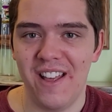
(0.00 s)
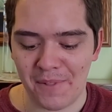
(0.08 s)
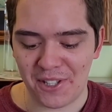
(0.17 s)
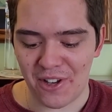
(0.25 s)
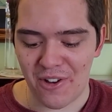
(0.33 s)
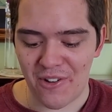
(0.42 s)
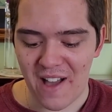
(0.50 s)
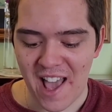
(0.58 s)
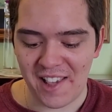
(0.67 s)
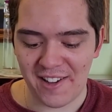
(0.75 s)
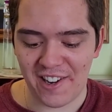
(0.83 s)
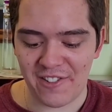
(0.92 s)
So
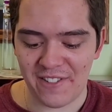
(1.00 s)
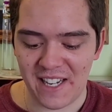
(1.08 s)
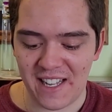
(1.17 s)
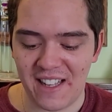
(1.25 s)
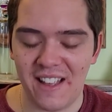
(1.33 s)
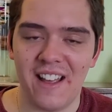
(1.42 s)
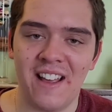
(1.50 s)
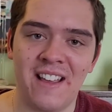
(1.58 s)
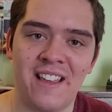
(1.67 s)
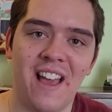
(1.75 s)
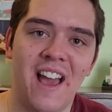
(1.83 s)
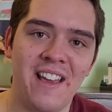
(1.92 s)
I started reading
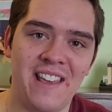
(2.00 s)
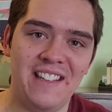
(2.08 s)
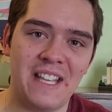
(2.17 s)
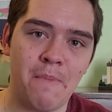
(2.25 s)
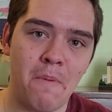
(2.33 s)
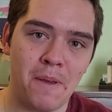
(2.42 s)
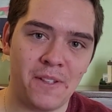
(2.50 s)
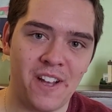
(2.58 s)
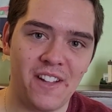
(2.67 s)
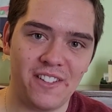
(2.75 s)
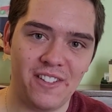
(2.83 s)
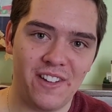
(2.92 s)
Guy de
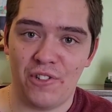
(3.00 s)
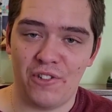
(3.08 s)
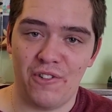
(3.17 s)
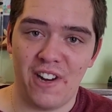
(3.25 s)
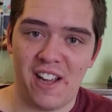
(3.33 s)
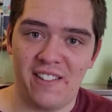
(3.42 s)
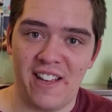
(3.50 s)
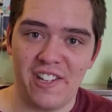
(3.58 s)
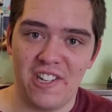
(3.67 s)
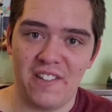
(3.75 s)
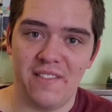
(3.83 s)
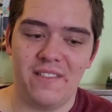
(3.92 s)
Maupassant's short story
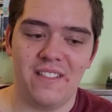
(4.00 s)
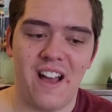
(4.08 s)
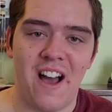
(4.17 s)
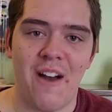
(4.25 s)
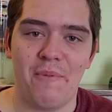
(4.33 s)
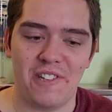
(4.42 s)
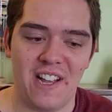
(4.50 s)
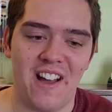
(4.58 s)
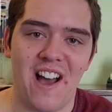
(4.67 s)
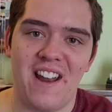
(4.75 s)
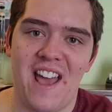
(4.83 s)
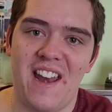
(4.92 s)
collection, which I
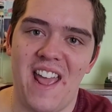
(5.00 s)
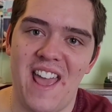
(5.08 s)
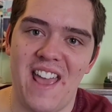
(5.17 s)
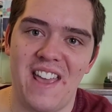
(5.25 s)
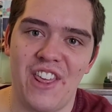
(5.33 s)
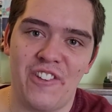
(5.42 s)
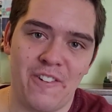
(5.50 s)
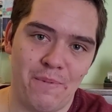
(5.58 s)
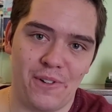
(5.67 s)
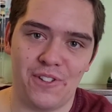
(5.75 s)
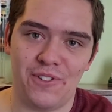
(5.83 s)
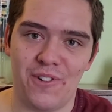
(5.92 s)
got at a thrift
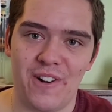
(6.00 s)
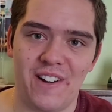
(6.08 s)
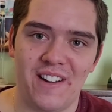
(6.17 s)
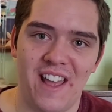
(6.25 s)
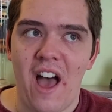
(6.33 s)
bookstore.